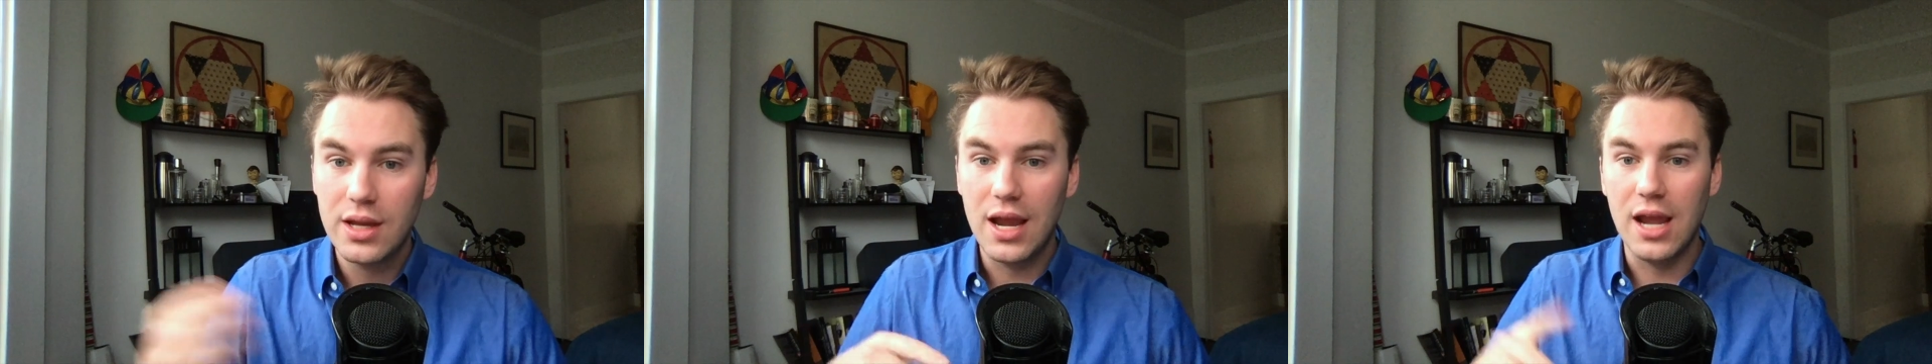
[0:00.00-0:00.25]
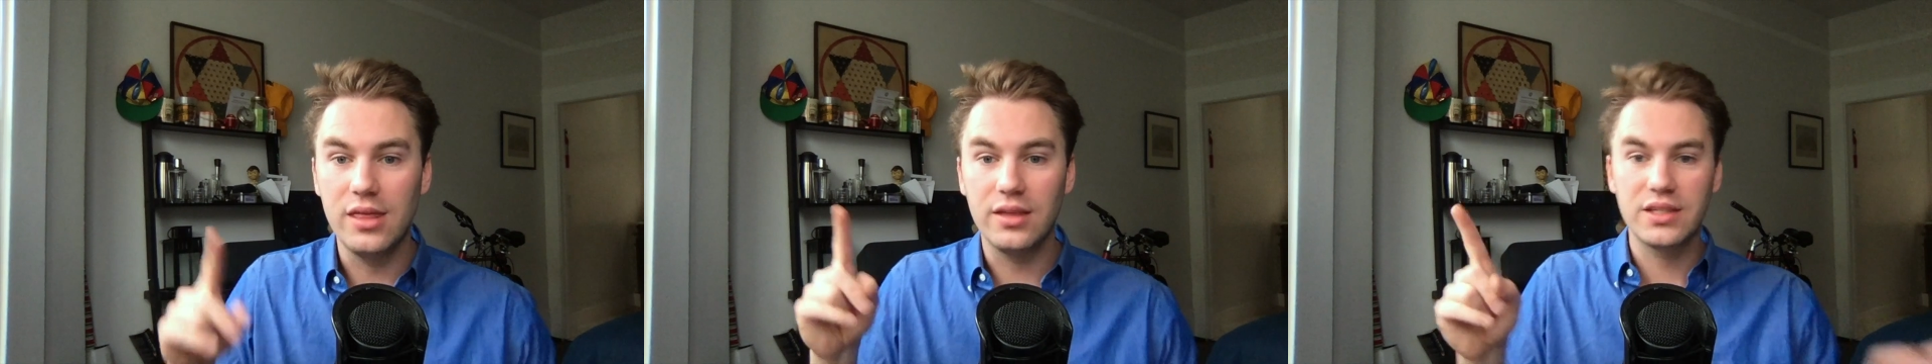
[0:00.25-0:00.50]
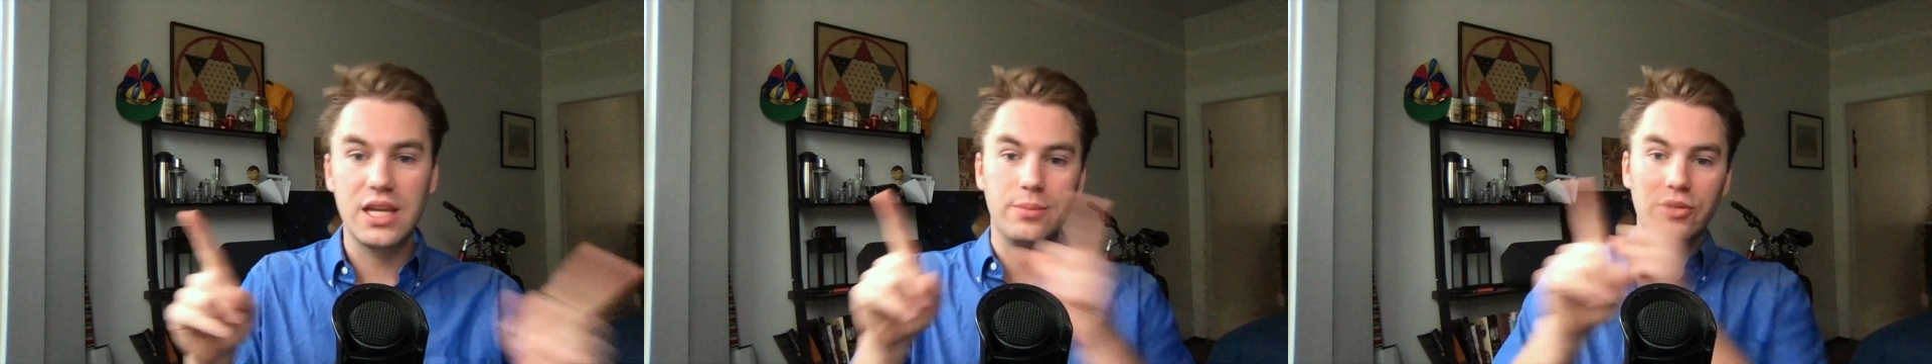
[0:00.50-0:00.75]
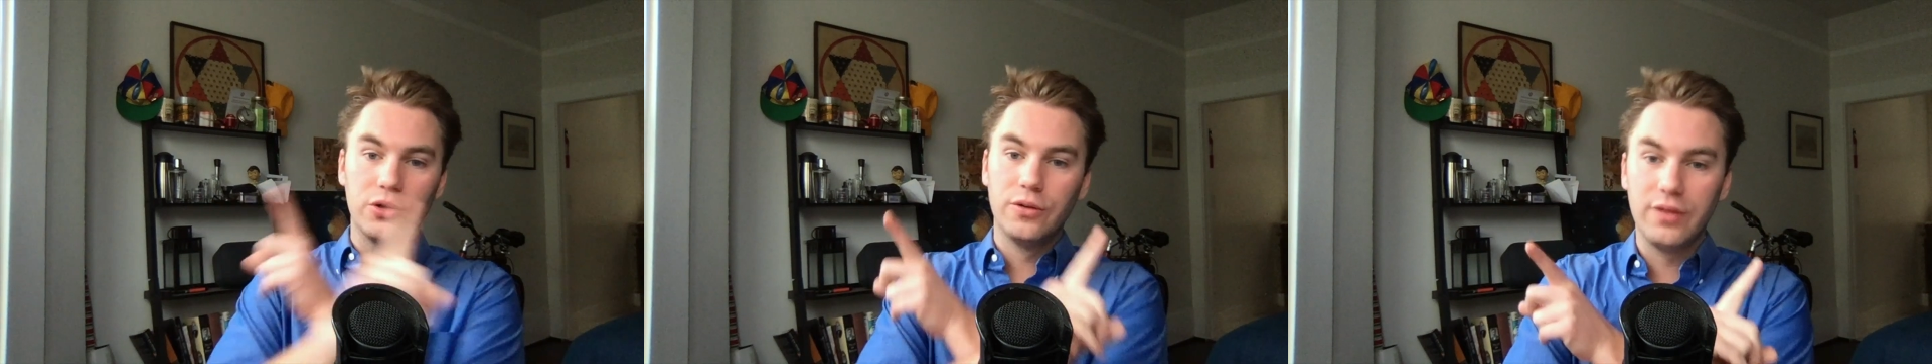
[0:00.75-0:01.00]
And the same
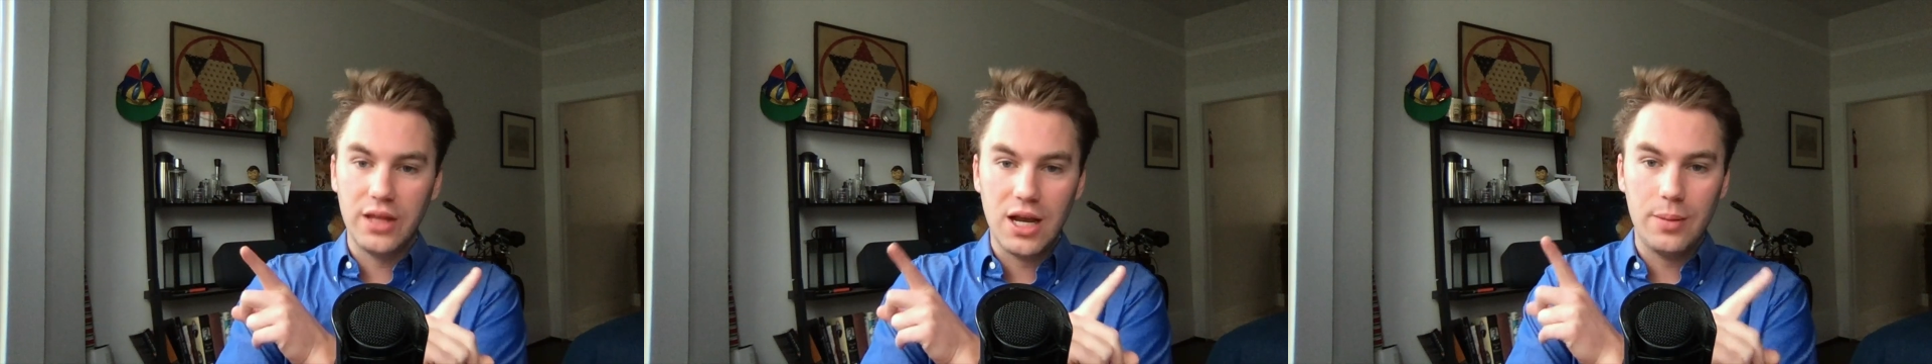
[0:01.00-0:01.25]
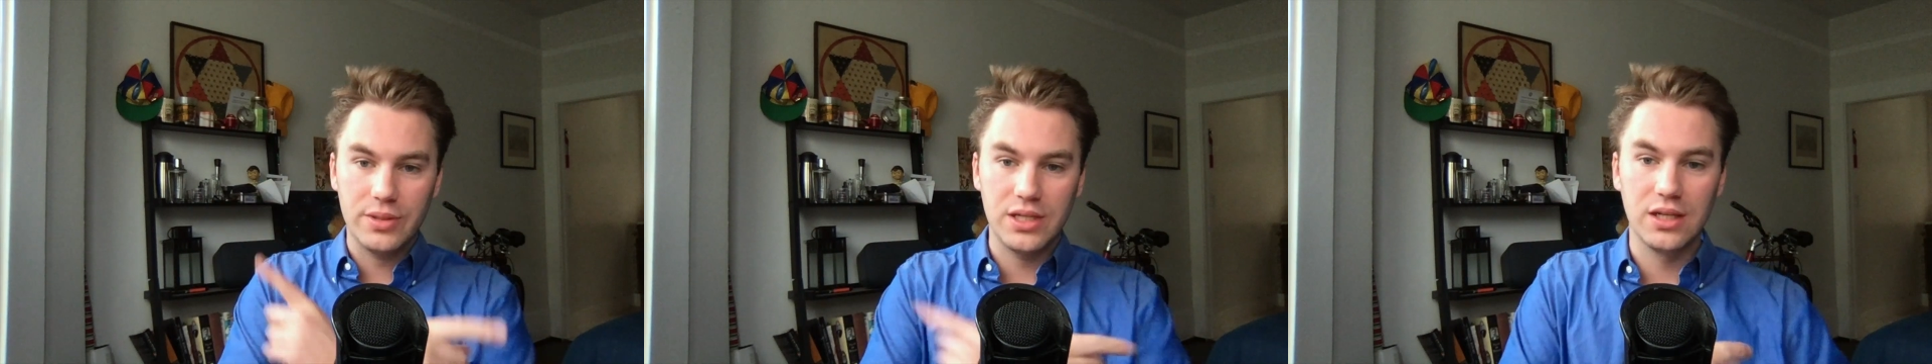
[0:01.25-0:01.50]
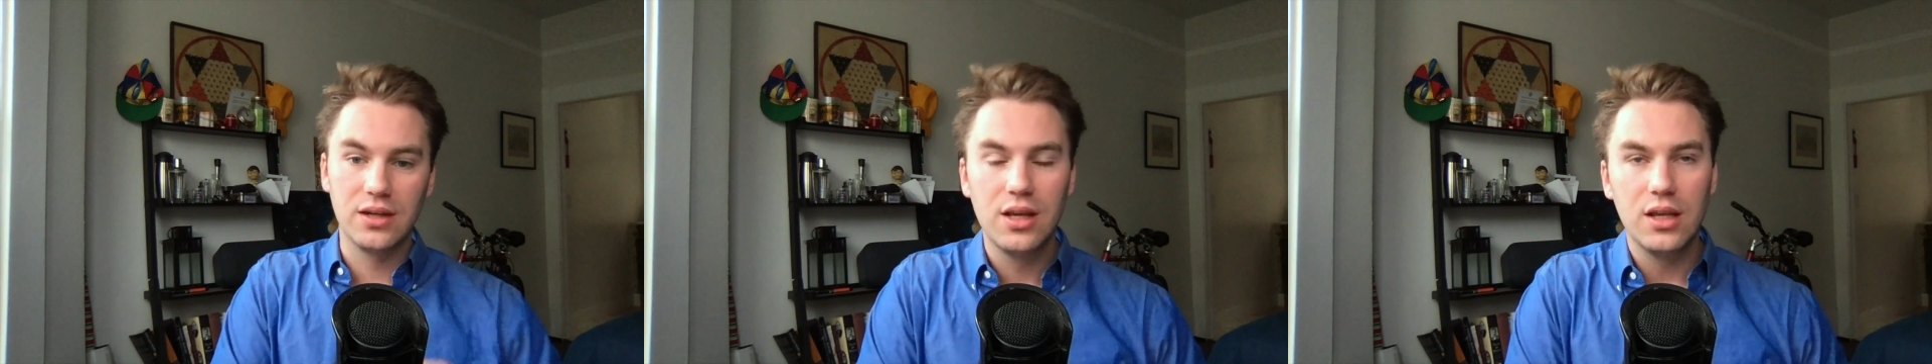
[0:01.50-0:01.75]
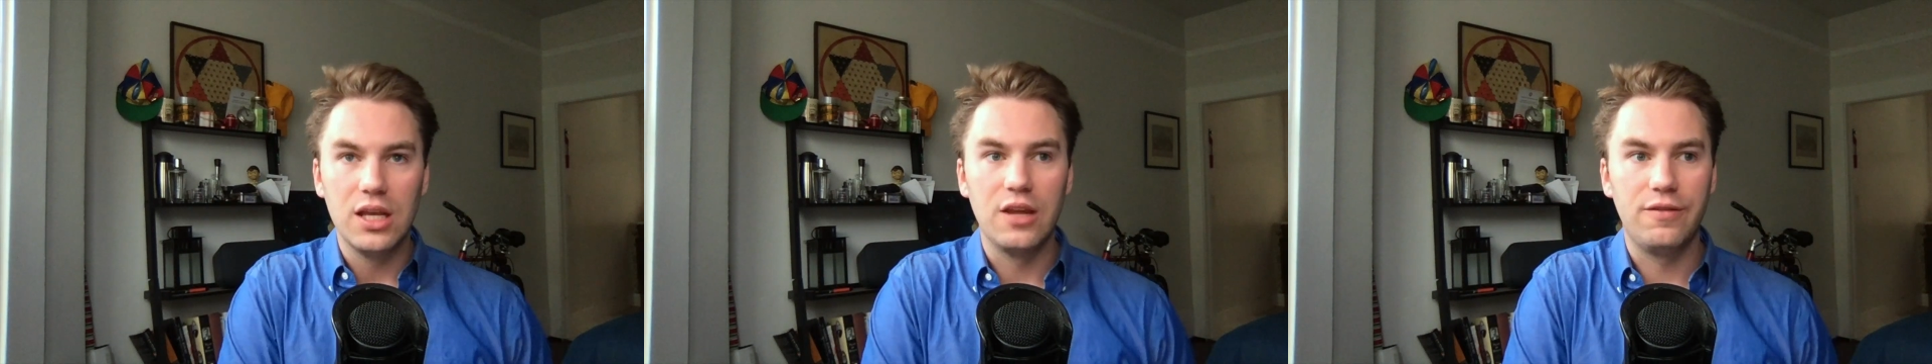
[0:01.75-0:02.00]
is true for the opposite.
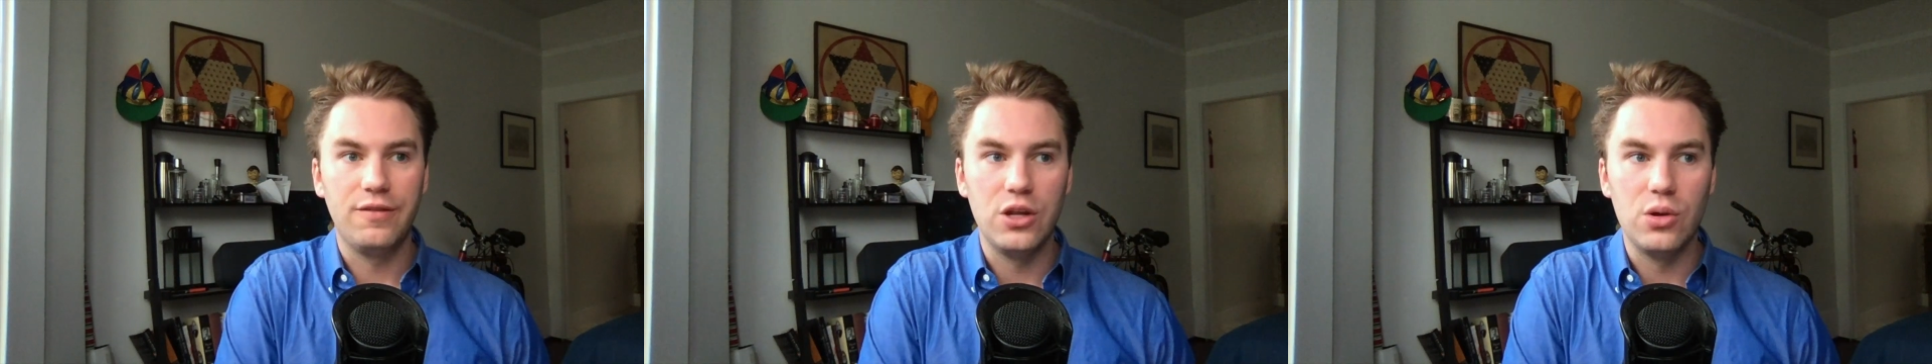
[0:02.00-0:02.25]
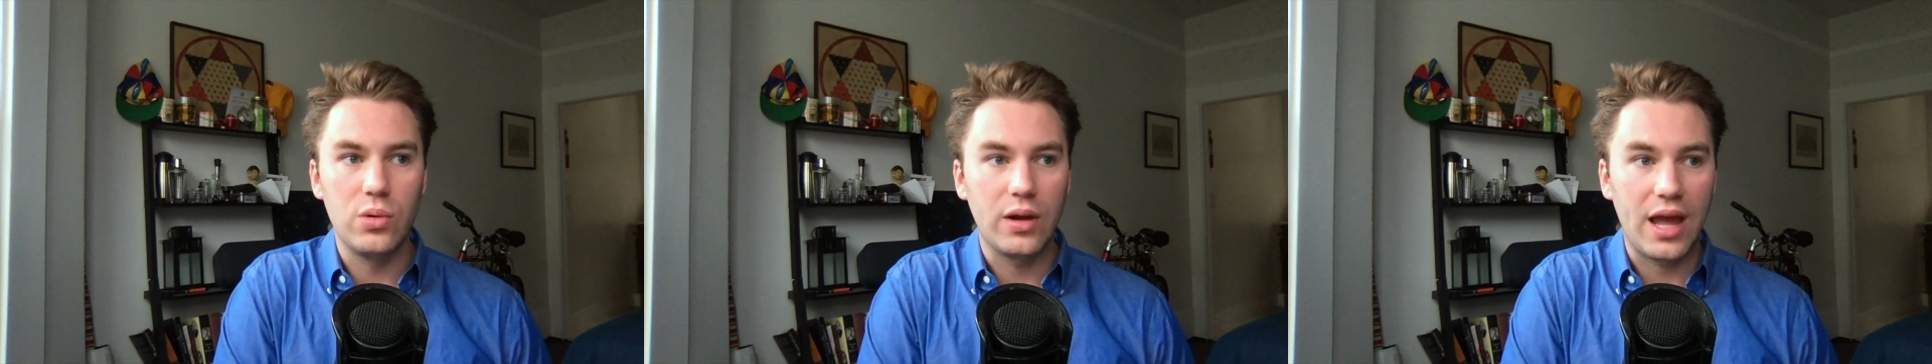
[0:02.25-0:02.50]
If you